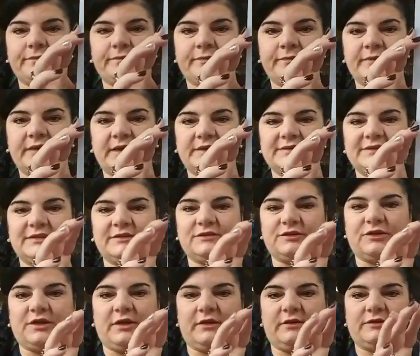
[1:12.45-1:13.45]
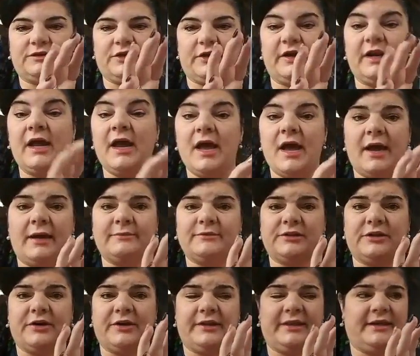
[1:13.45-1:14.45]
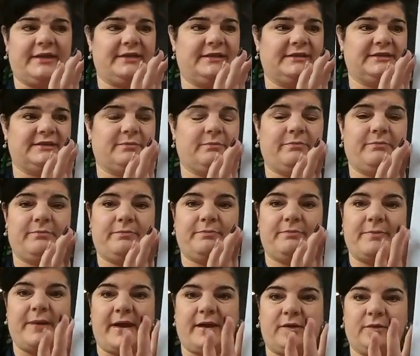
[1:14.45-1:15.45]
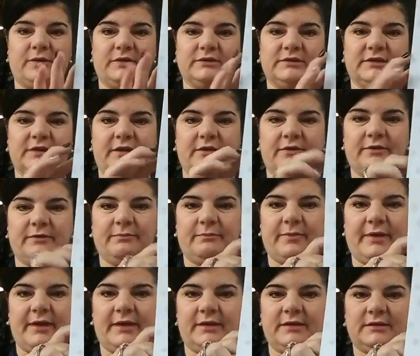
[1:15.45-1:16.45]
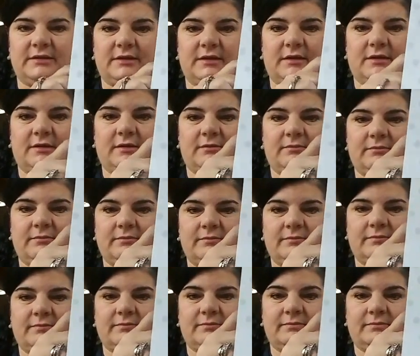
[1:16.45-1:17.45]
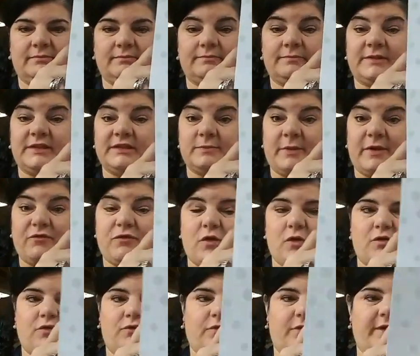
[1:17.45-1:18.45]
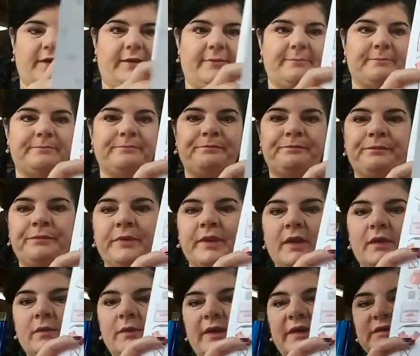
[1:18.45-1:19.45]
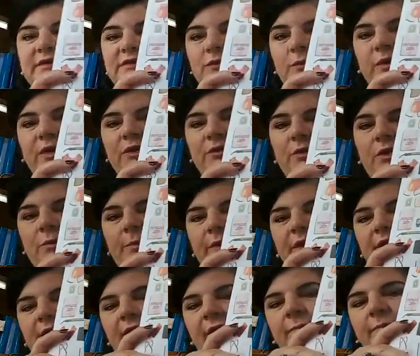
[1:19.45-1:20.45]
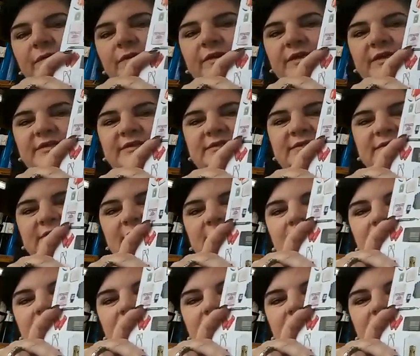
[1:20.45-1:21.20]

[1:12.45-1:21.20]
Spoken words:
Siser color chart. I'm sorry that it's backwards here, but that's my phone for you. Okay, so when you open it up, you get to see